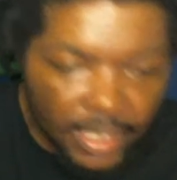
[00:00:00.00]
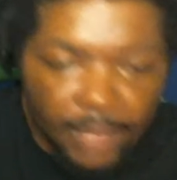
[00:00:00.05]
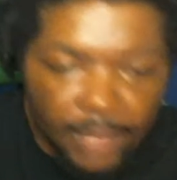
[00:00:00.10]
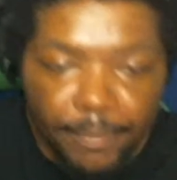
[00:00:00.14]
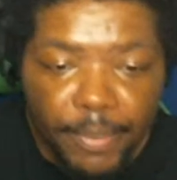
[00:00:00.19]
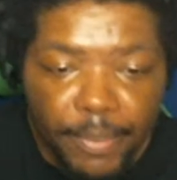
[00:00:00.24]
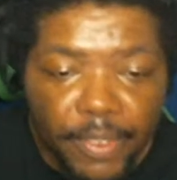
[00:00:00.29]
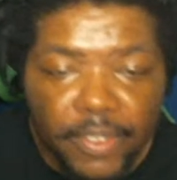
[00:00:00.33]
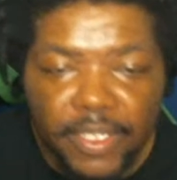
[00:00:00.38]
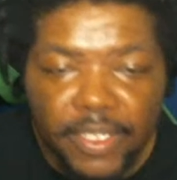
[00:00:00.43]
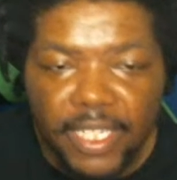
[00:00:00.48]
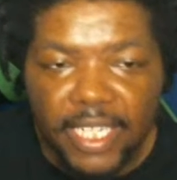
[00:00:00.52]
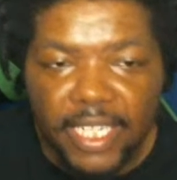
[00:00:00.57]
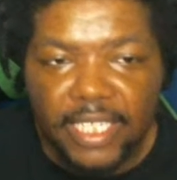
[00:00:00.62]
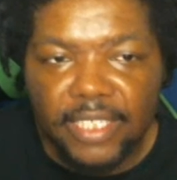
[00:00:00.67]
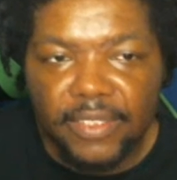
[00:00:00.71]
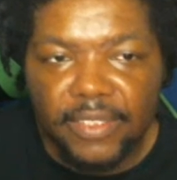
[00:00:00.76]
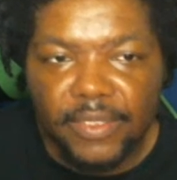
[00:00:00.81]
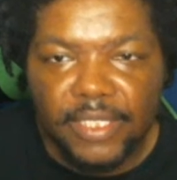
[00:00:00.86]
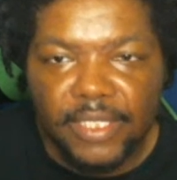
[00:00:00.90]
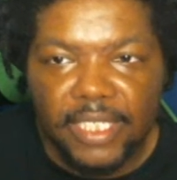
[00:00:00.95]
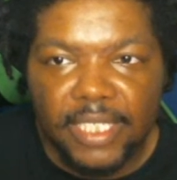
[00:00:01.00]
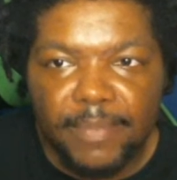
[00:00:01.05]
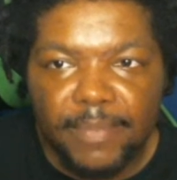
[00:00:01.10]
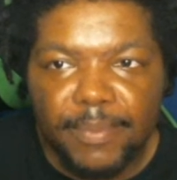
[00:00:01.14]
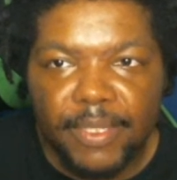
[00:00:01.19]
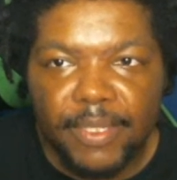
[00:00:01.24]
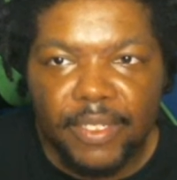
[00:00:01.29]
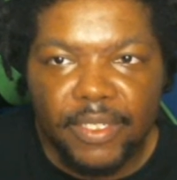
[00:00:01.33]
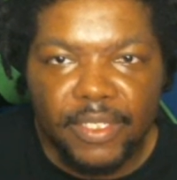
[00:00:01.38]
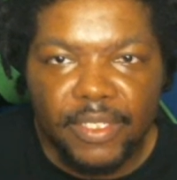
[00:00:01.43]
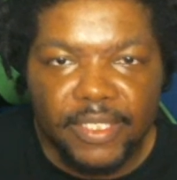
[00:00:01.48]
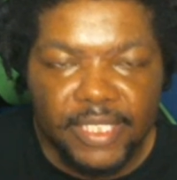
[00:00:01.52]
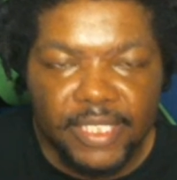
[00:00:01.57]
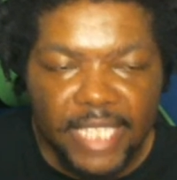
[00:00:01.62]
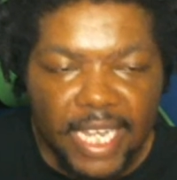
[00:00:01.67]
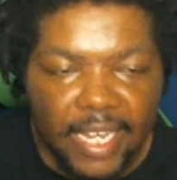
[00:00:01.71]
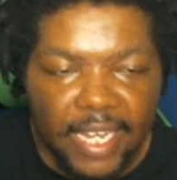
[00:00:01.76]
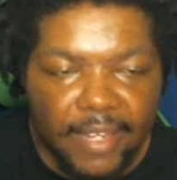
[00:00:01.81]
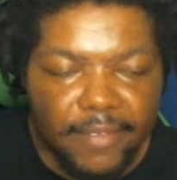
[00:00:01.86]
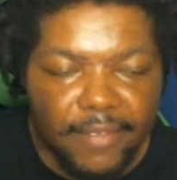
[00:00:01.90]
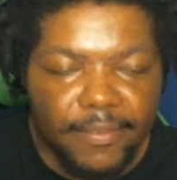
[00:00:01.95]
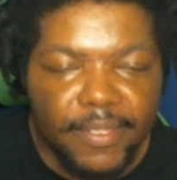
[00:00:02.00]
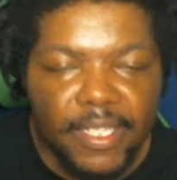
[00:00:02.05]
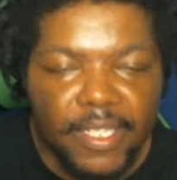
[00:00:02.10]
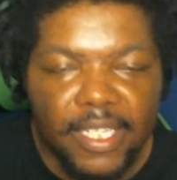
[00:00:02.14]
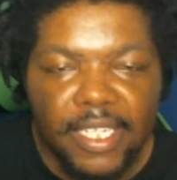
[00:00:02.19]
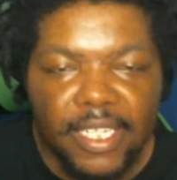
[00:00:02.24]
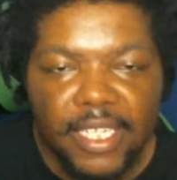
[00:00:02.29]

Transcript: computer that he used to keep it saved